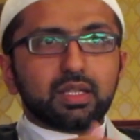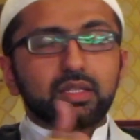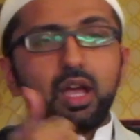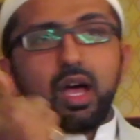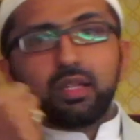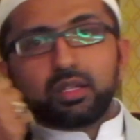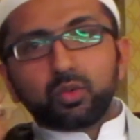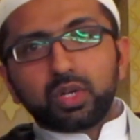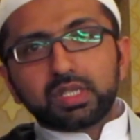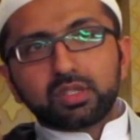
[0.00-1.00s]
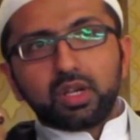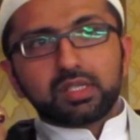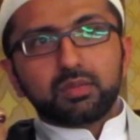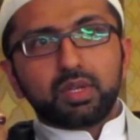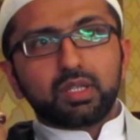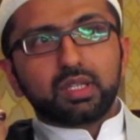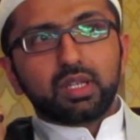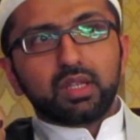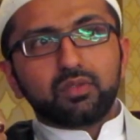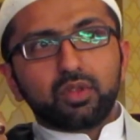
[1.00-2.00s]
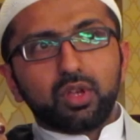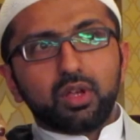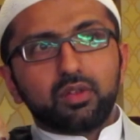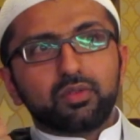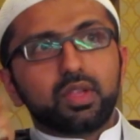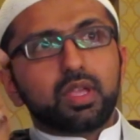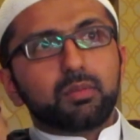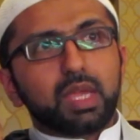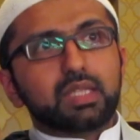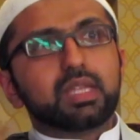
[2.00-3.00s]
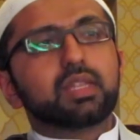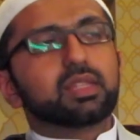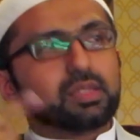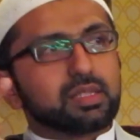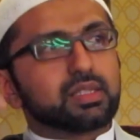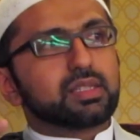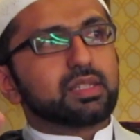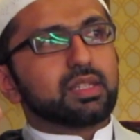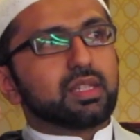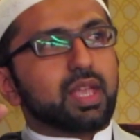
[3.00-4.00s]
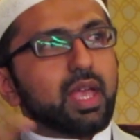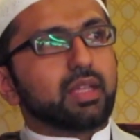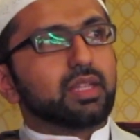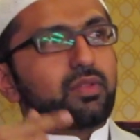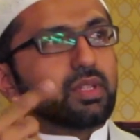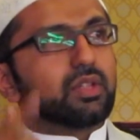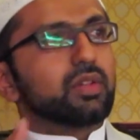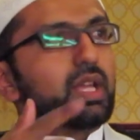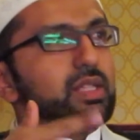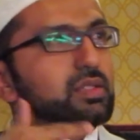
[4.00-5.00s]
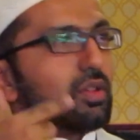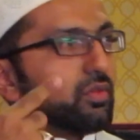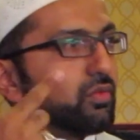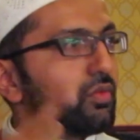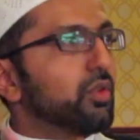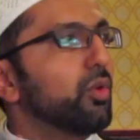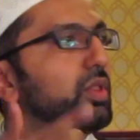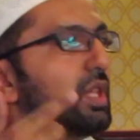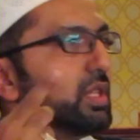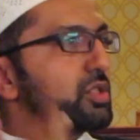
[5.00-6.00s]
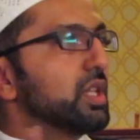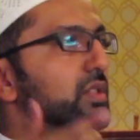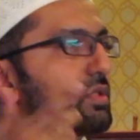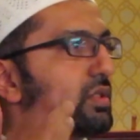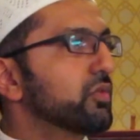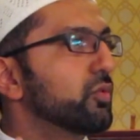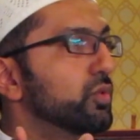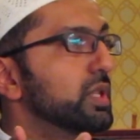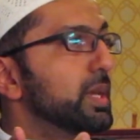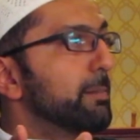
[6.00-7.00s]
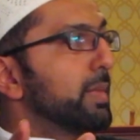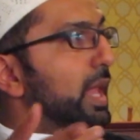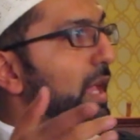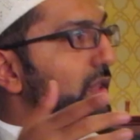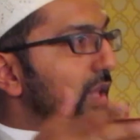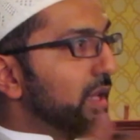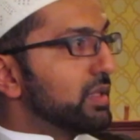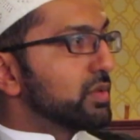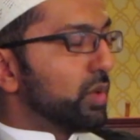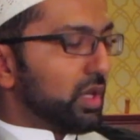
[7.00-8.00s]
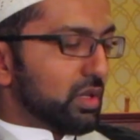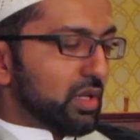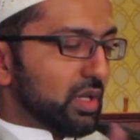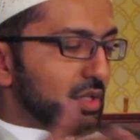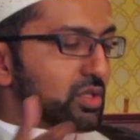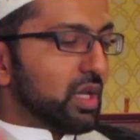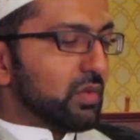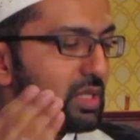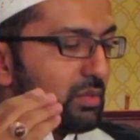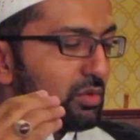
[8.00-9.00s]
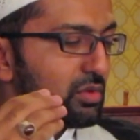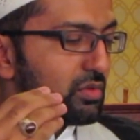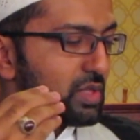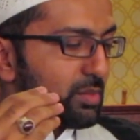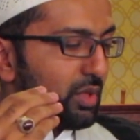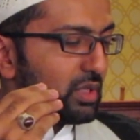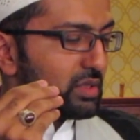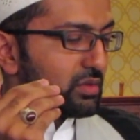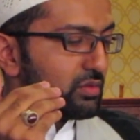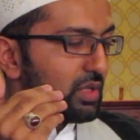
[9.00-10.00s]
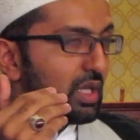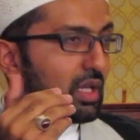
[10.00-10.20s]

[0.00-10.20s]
the other verse talks about the level of maintenance and giving the rights of clothing, shelter, and food. And that is where Hisham was able to respond to